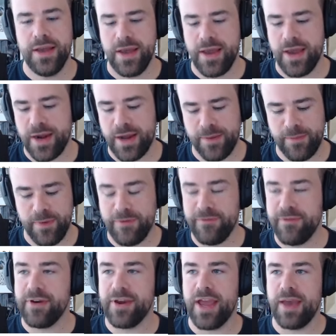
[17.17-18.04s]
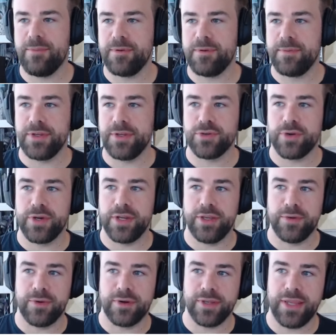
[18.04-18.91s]
And I'm very happy to be
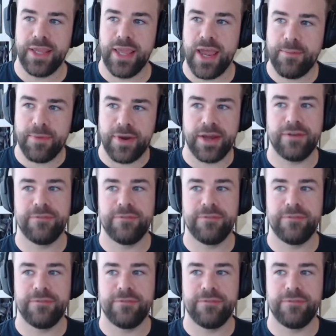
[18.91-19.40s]
joining you on camera.